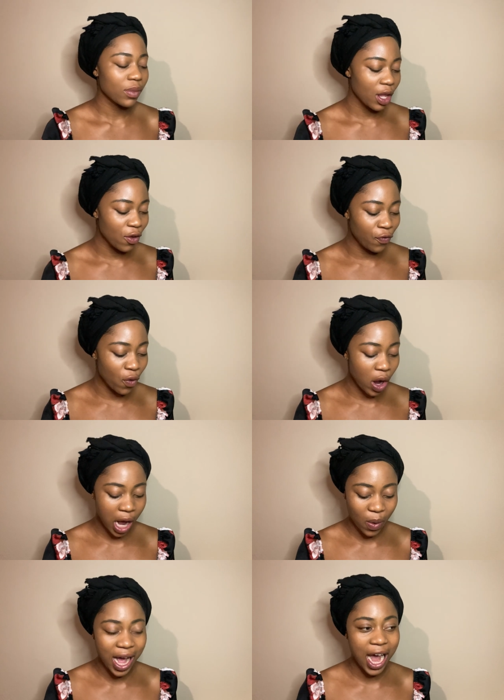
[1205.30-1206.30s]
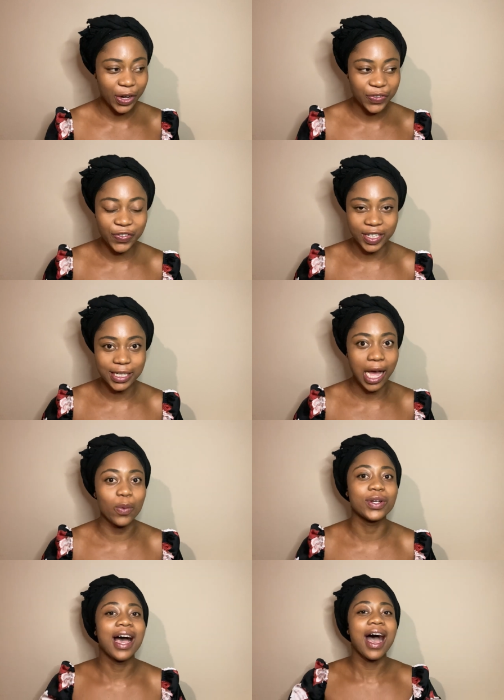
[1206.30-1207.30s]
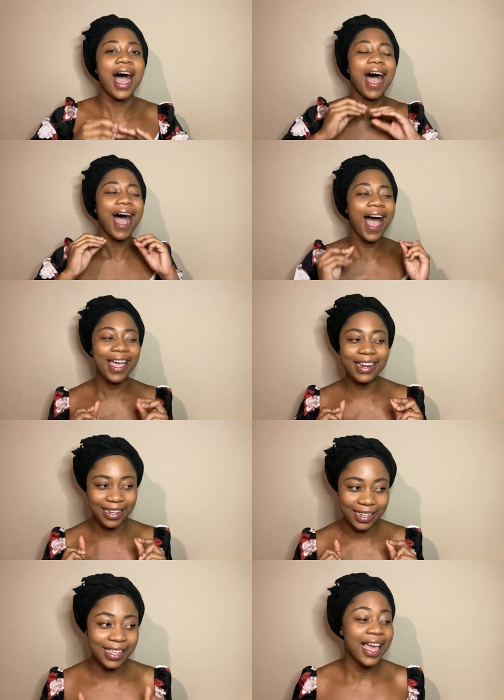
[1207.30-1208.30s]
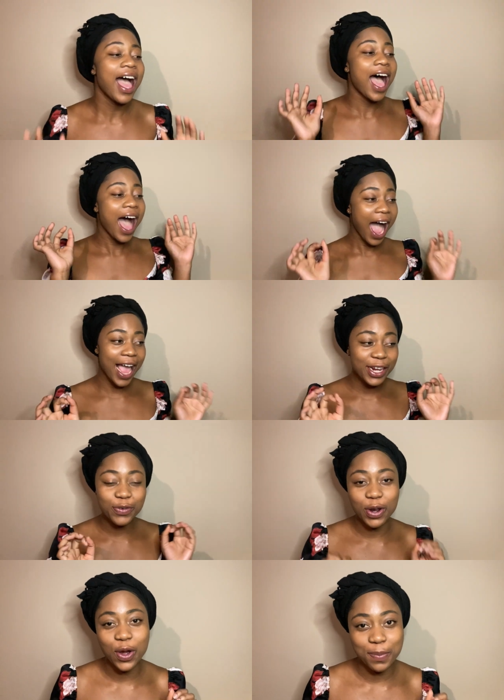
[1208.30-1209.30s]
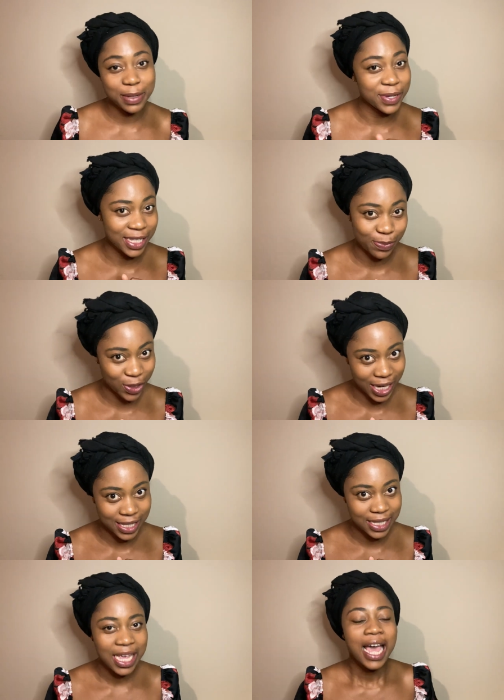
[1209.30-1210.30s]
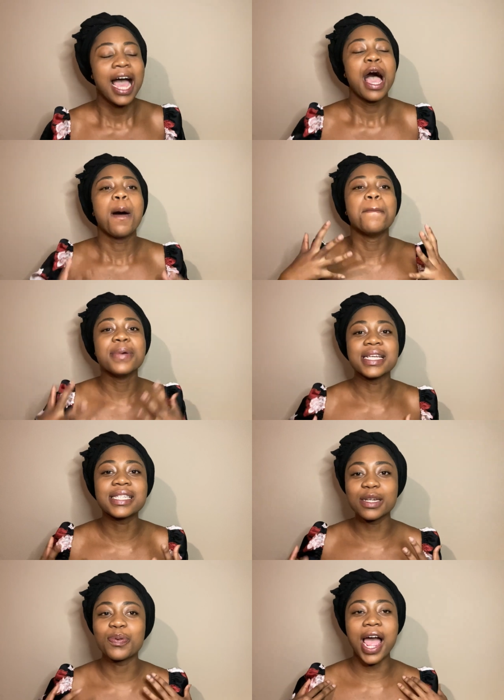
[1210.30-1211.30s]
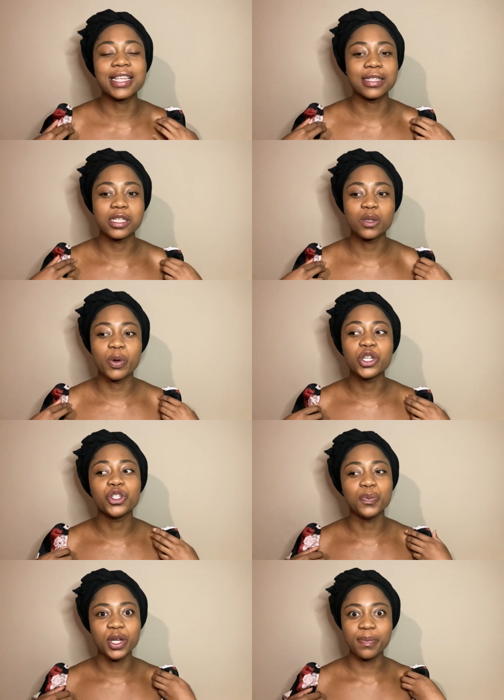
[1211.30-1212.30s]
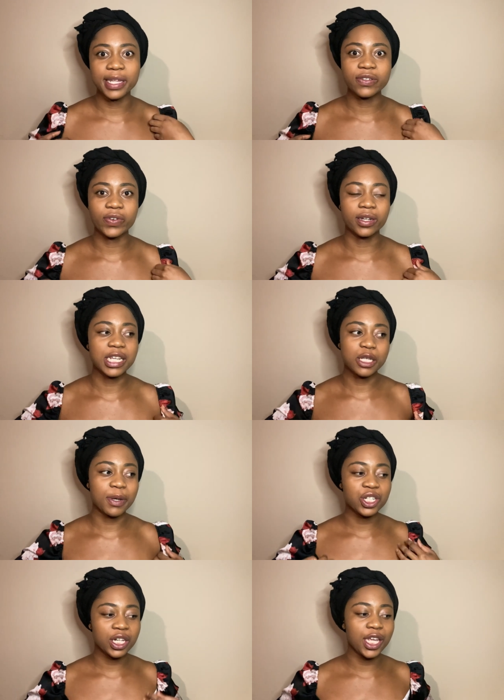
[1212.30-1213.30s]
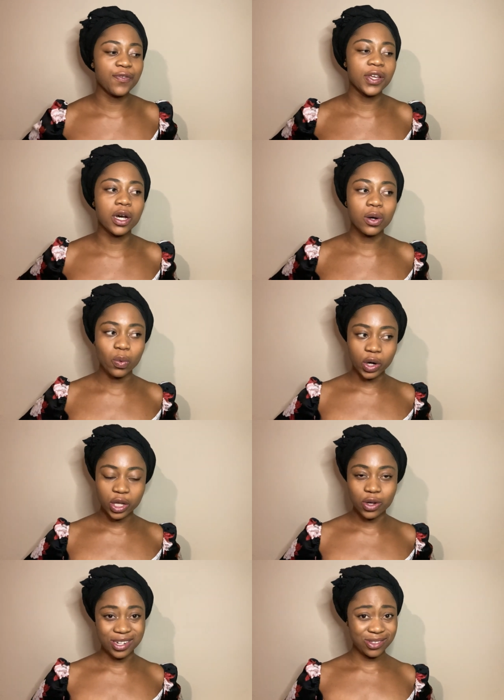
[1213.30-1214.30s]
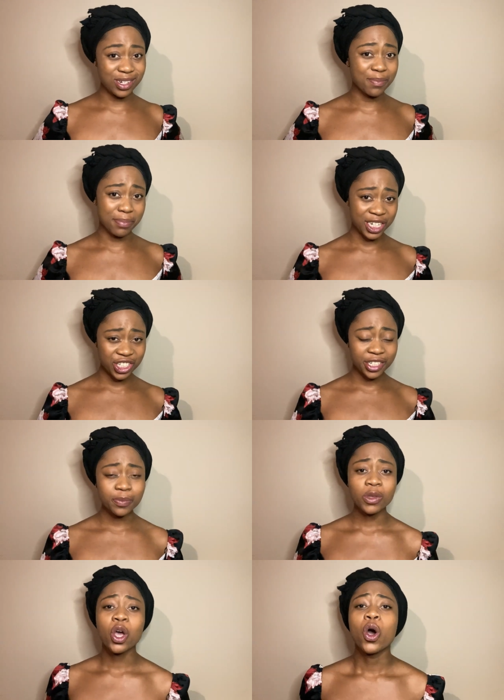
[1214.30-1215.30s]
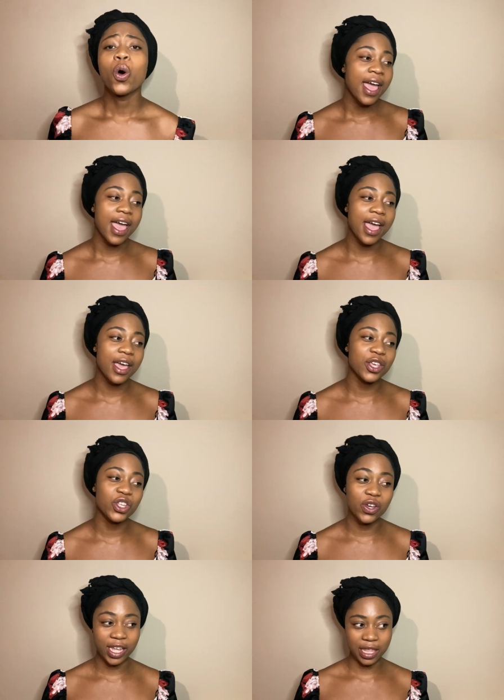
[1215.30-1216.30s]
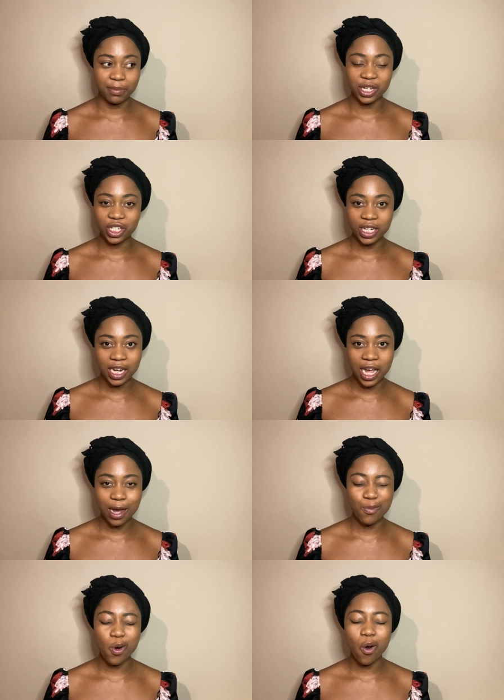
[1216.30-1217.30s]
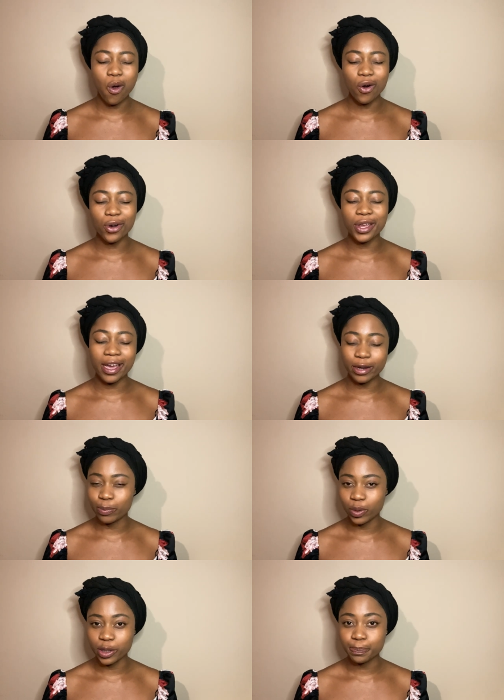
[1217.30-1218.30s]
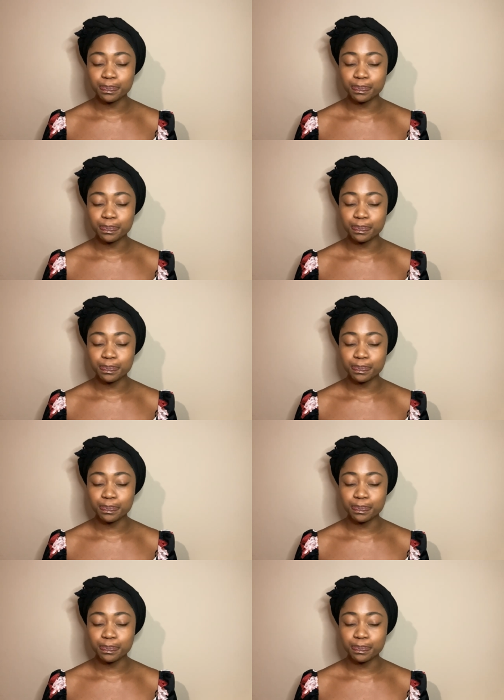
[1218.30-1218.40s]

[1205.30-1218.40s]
for our outfit, I would highly recommend Mr. Price. Mr. Price at this point should be your best friend, especially if you're working on a student budget and you don't get that much income or you're unemployed.